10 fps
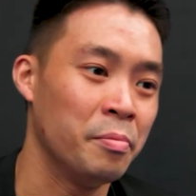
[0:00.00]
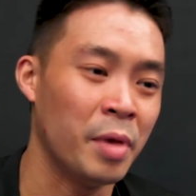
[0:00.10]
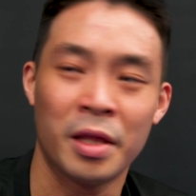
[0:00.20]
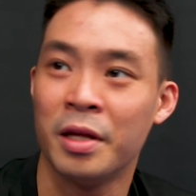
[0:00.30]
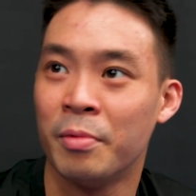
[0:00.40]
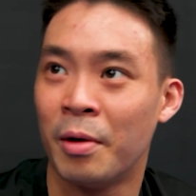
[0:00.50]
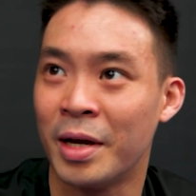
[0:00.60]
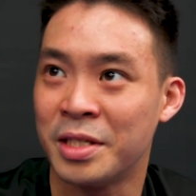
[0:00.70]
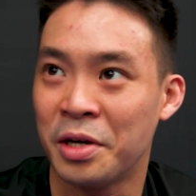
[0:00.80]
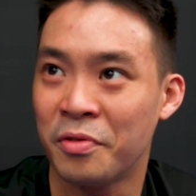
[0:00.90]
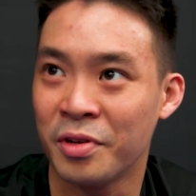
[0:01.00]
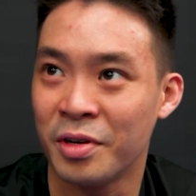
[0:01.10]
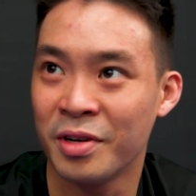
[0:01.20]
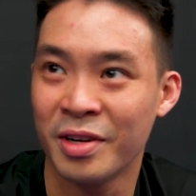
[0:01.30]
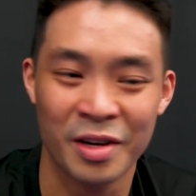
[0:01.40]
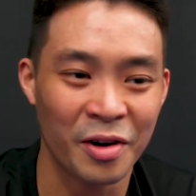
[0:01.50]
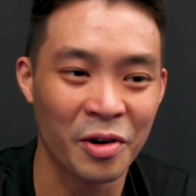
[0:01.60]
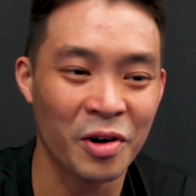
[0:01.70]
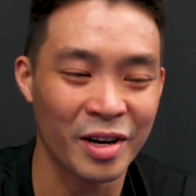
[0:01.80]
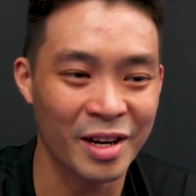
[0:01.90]
better about myself, you know,
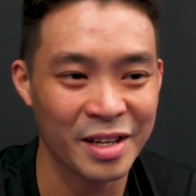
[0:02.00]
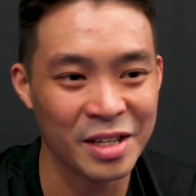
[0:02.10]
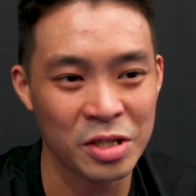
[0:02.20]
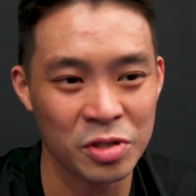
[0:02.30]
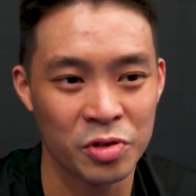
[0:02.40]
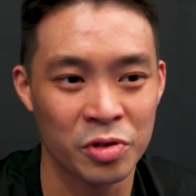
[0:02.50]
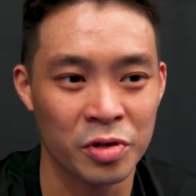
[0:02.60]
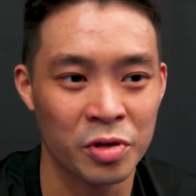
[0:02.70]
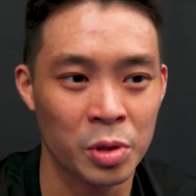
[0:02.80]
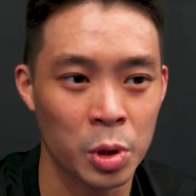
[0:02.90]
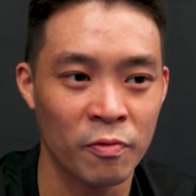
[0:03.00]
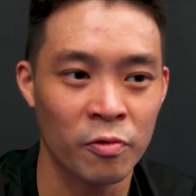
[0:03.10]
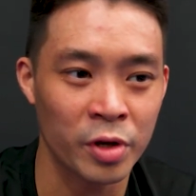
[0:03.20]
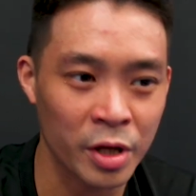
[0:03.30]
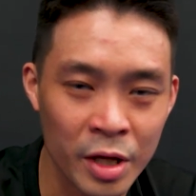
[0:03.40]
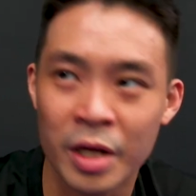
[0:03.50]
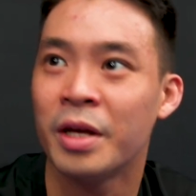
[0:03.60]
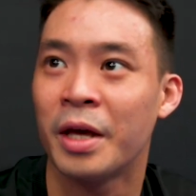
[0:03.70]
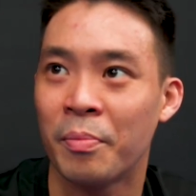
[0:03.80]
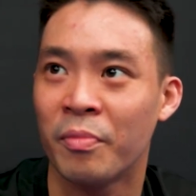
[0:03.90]
on court. So hopefully
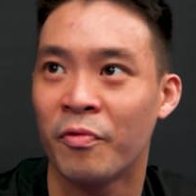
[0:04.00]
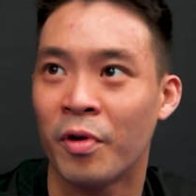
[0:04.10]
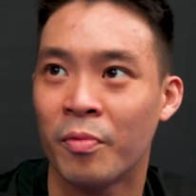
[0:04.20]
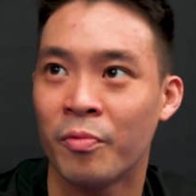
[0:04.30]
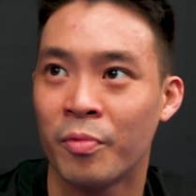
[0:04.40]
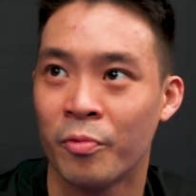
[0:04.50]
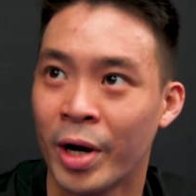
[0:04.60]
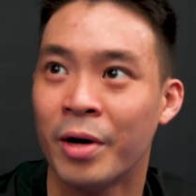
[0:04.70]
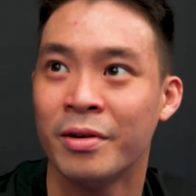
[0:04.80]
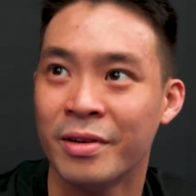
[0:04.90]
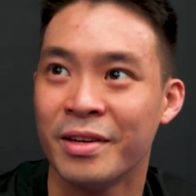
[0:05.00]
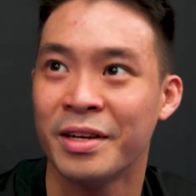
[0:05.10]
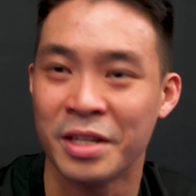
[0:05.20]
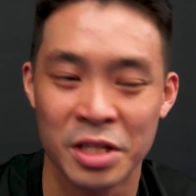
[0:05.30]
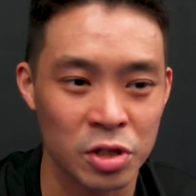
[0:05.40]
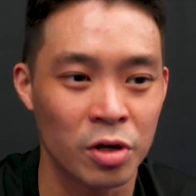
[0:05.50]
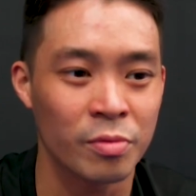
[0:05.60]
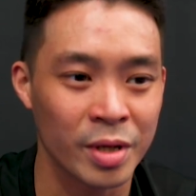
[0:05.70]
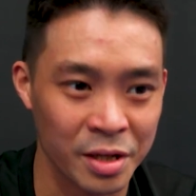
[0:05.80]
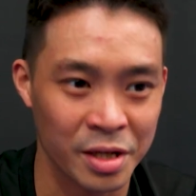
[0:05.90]
can perform well in this
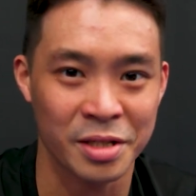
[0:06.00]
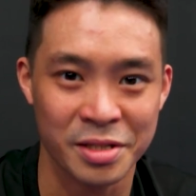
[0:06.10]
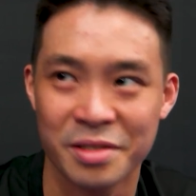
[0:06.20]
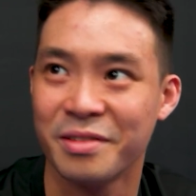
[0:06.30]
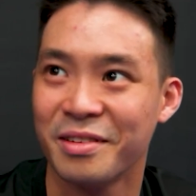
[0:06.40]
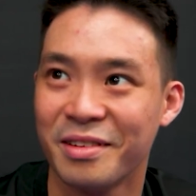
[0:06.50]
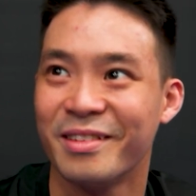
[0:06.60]
tournament. Yes.